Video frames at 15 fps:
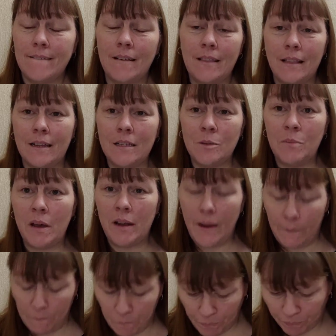I think that's about
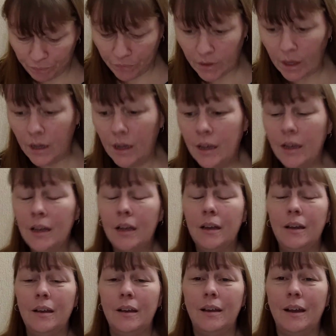it.
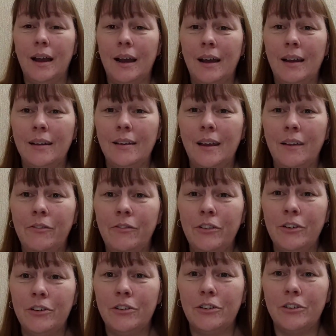And if
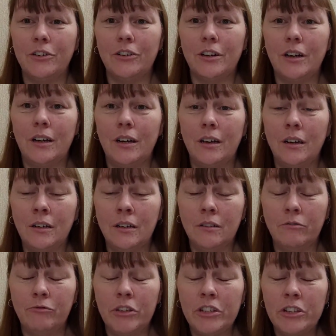you're a
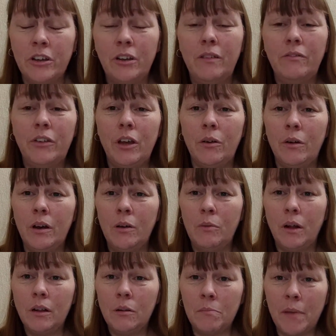returning viewer,
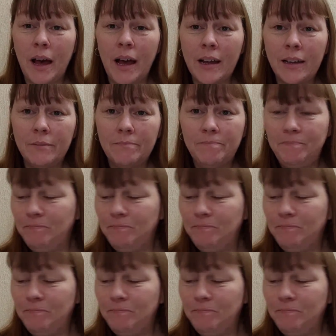welcome back.